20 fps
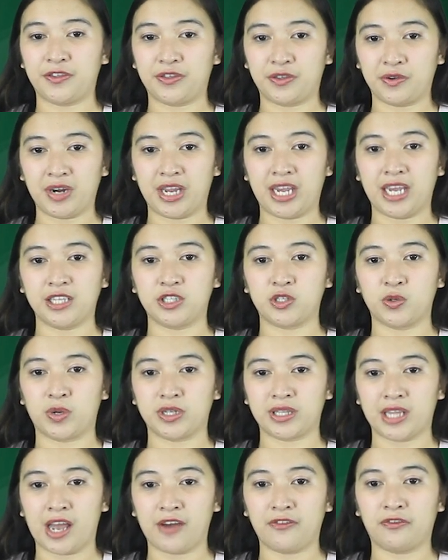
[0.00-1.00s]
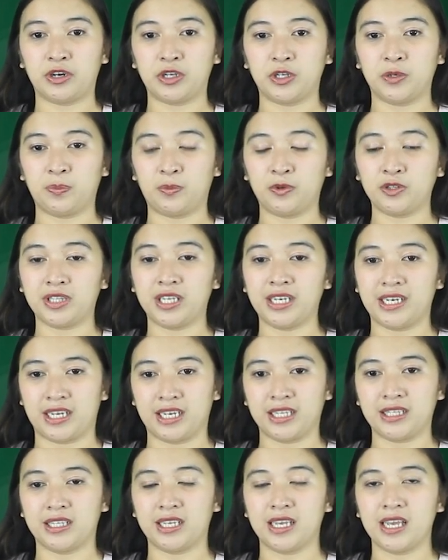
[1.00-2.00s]
3 to whatever you put in
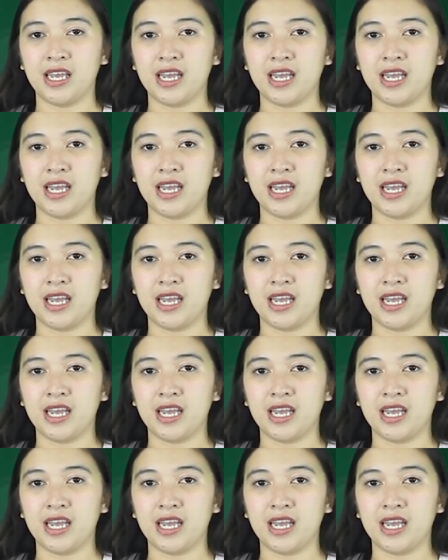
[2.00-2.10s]
it,